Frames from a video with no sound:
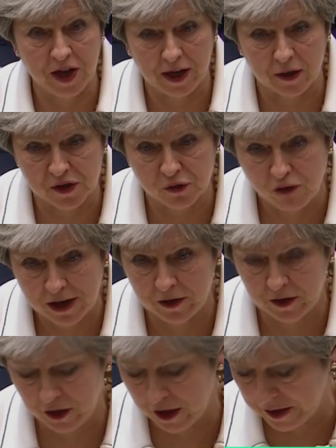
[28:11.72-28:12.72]
in this House
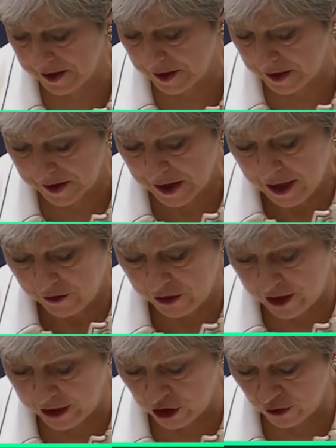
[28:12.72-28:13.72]
recognises the
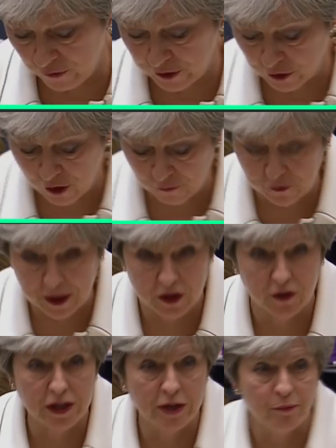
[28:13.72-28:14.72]
nature of the
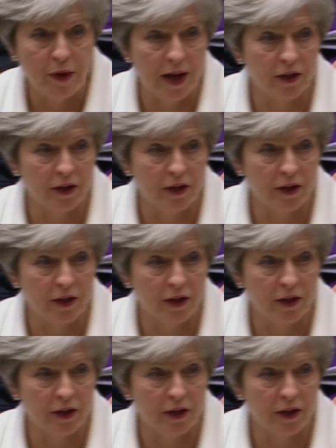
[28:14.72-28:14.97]
conflict and the